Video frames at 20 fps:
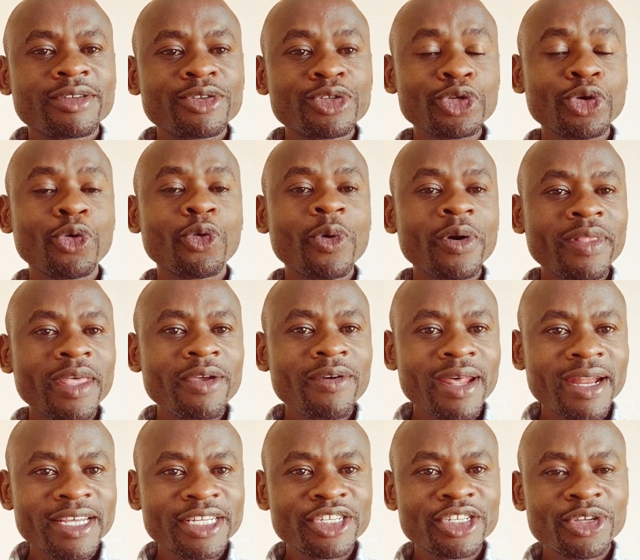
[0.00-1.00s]
So whether
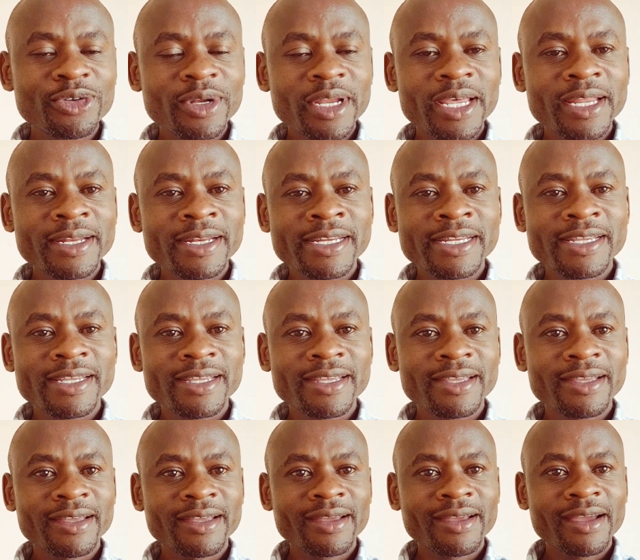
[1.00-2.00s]
you are a student,
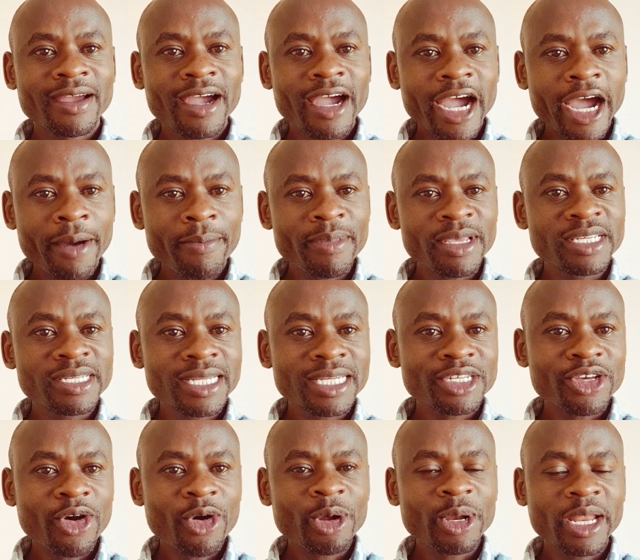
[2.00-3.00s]
a
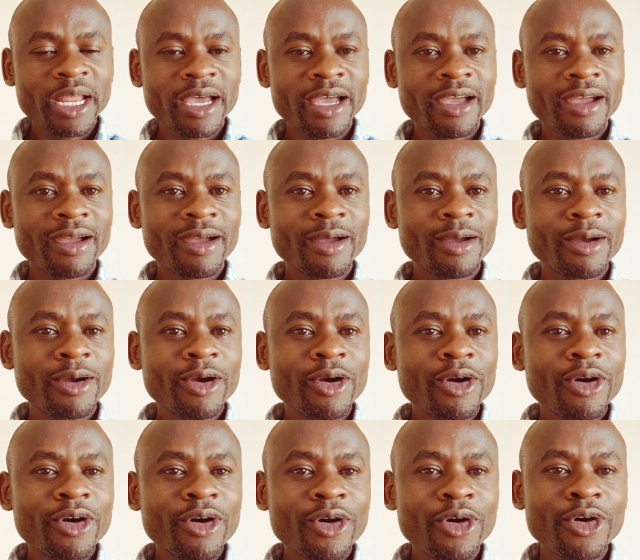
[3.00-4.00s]
business owner,
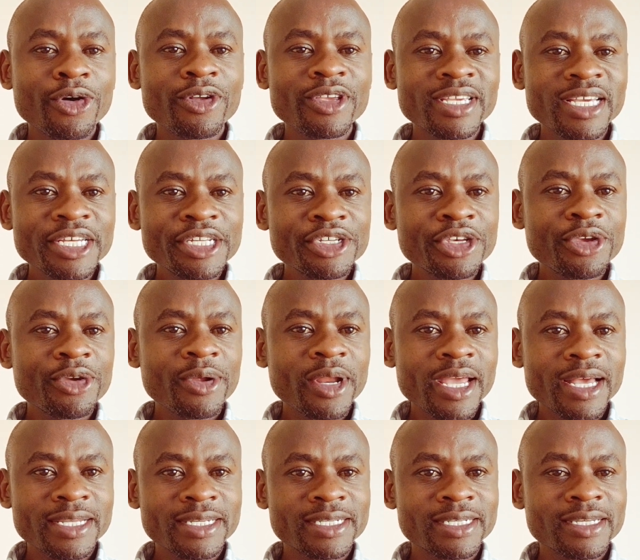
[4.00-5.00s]
or just
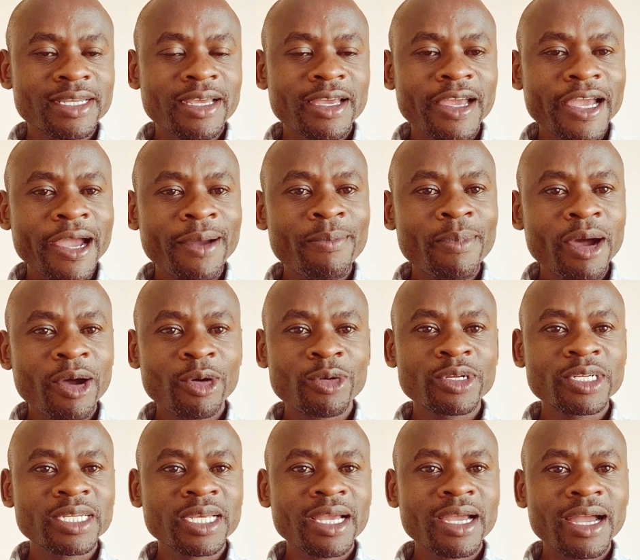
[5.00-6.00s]
curious
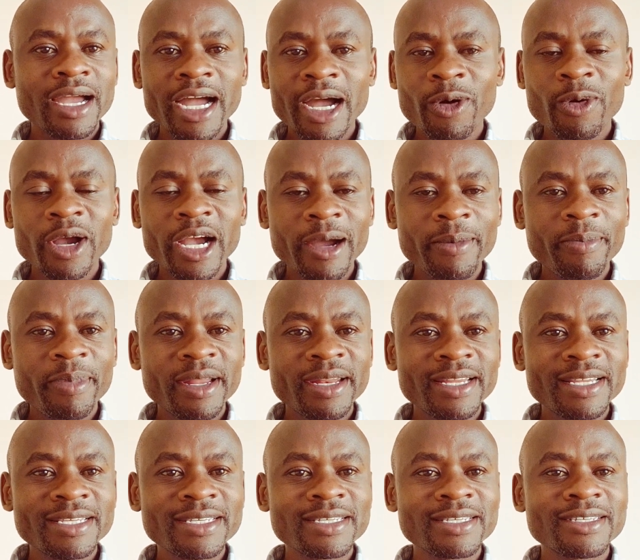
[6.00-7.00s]
about how
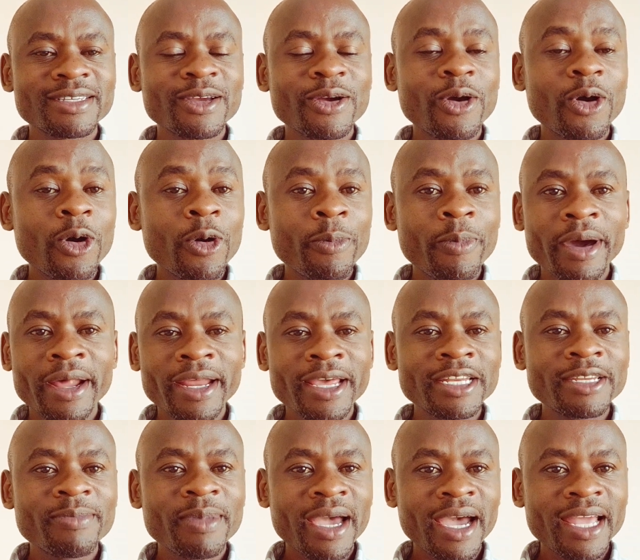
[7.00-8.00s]
companies
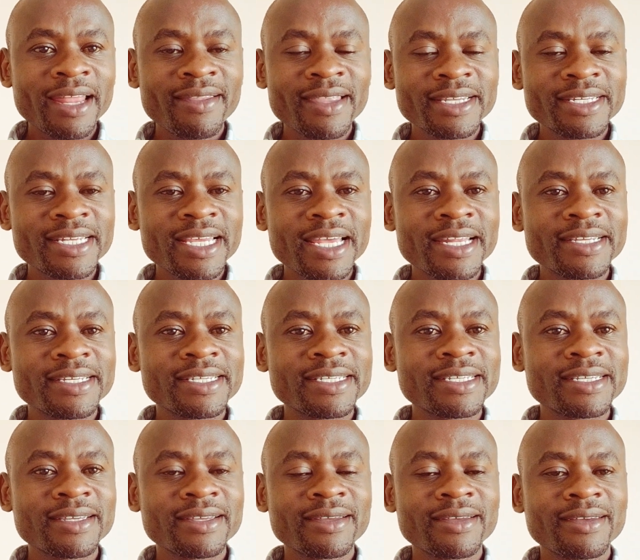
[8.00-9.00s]
operate behind the
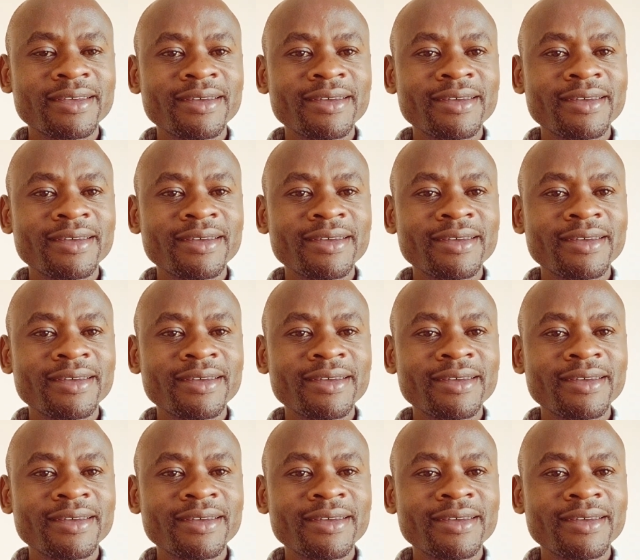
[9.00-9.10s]
scenes,